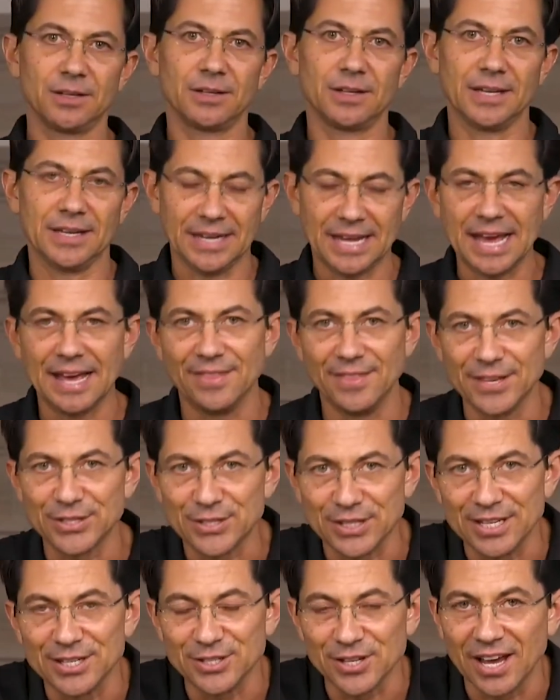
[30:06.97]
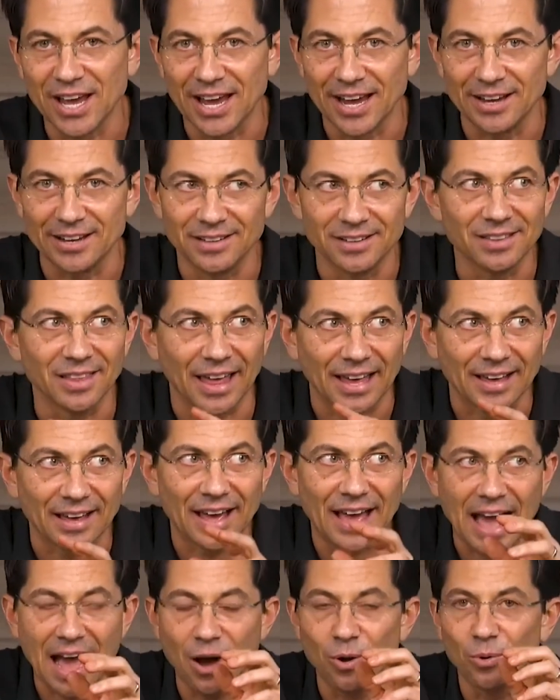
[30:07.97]
And again, this is a
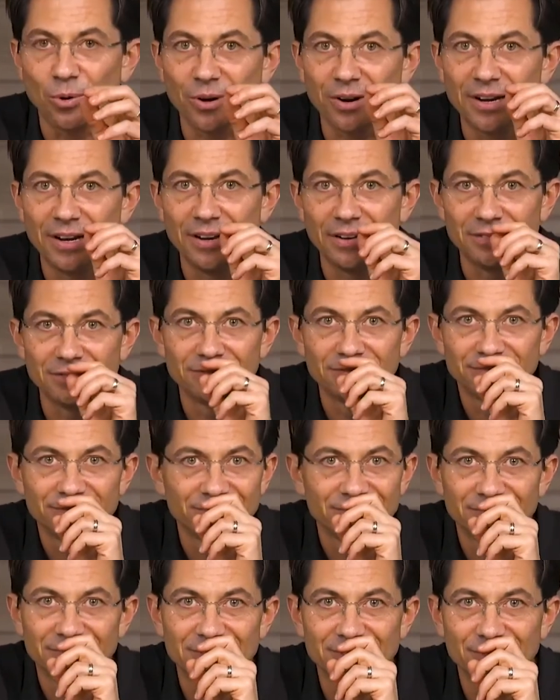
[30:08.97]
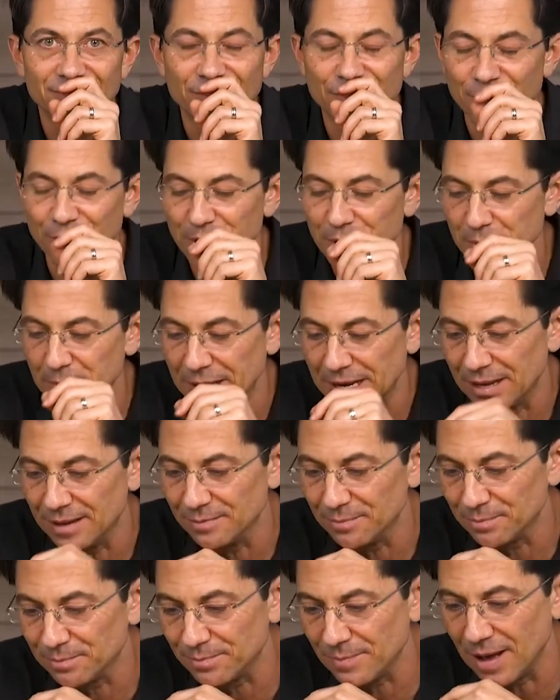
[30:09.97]
hour and 30-minute
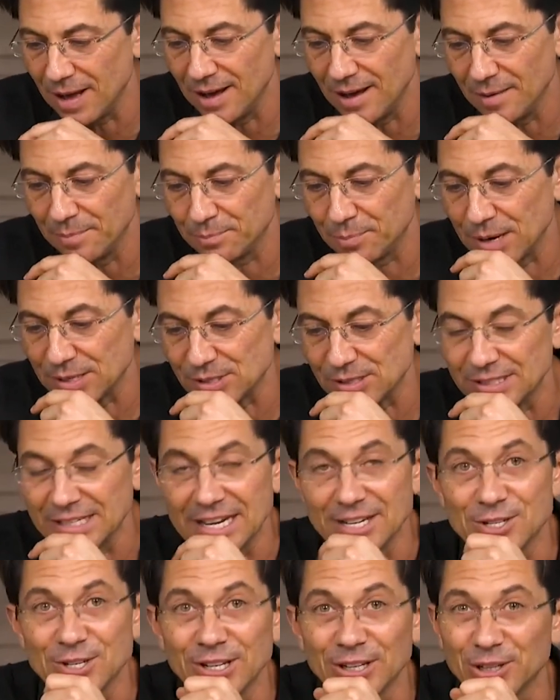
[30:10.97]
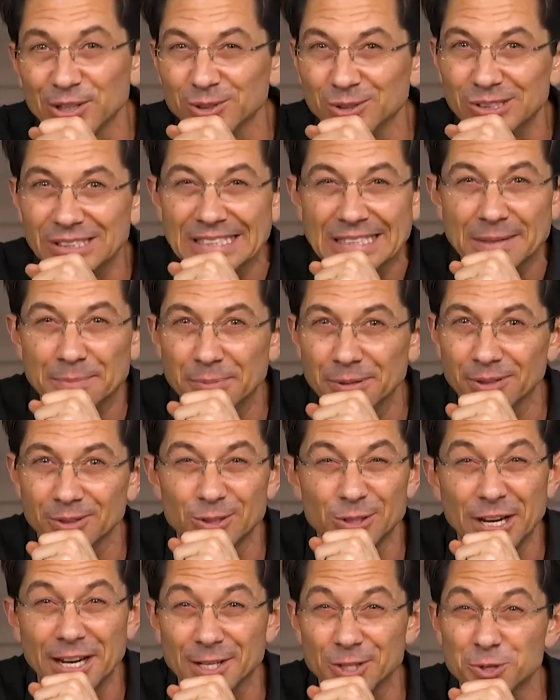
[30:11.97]
presentation. It goes deep. It'll
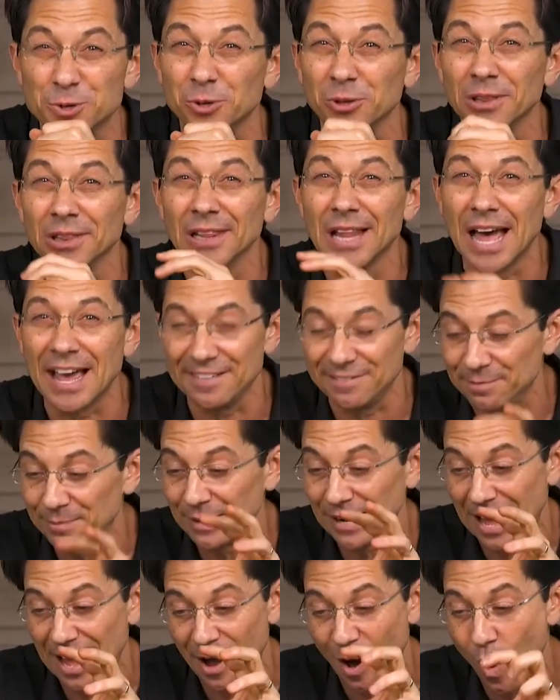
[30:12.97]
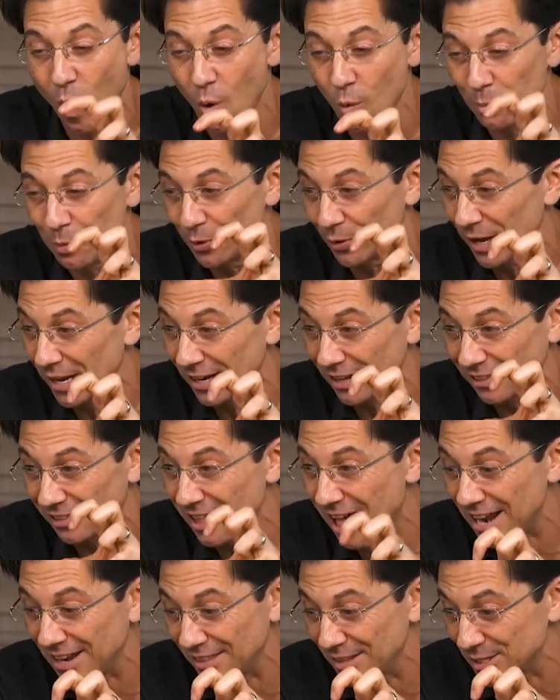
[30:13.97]
change your life. But I hope you're getting a
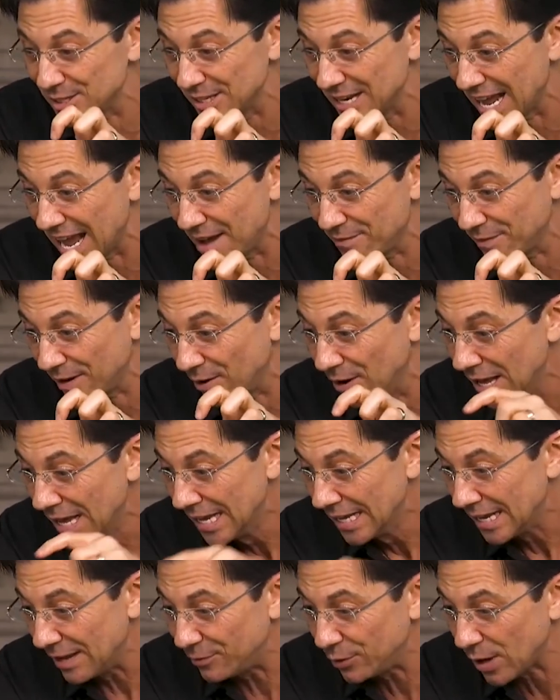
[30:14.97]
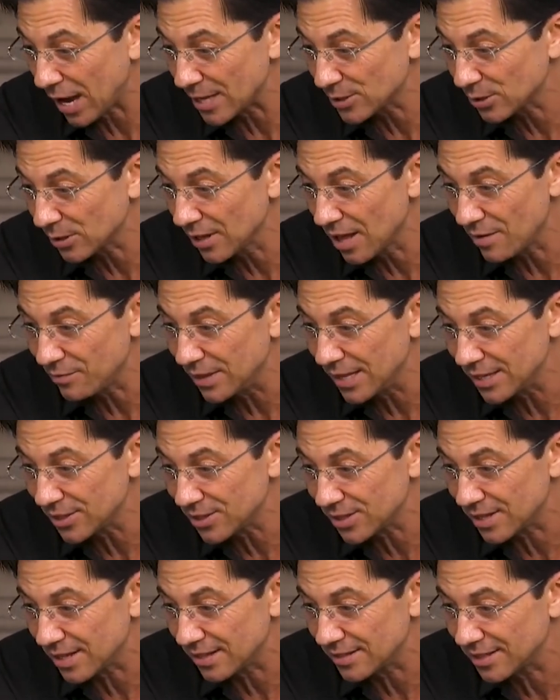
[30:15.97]
lot of this in a half hour. If you guys are loving
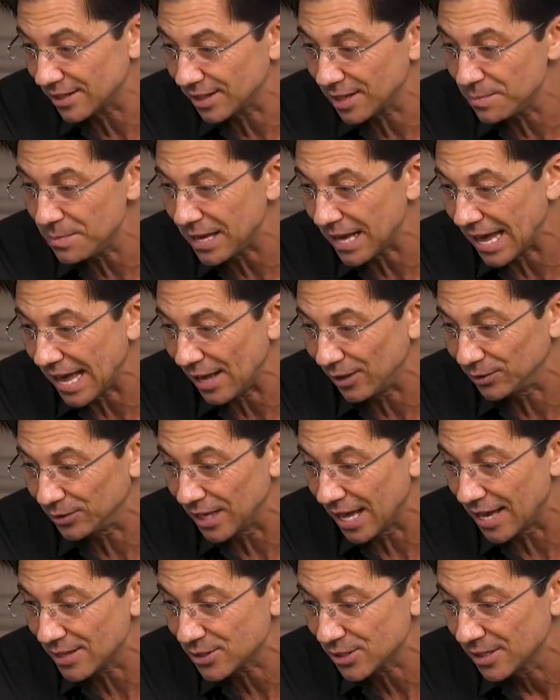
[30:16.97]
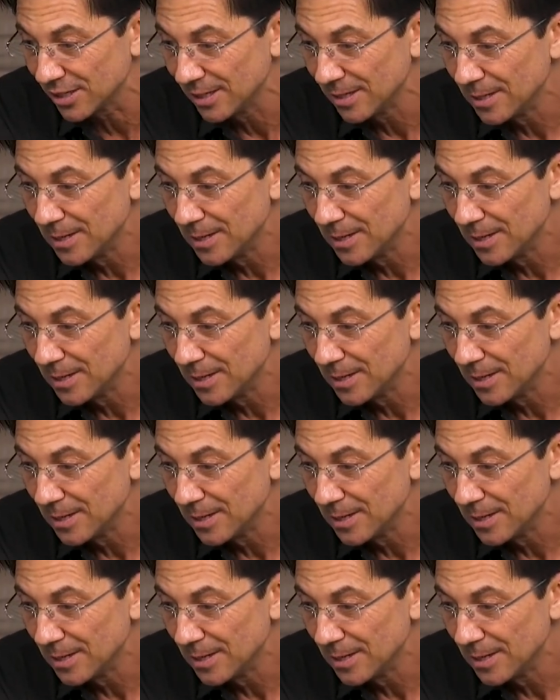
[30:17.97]
this, give me a hell yes.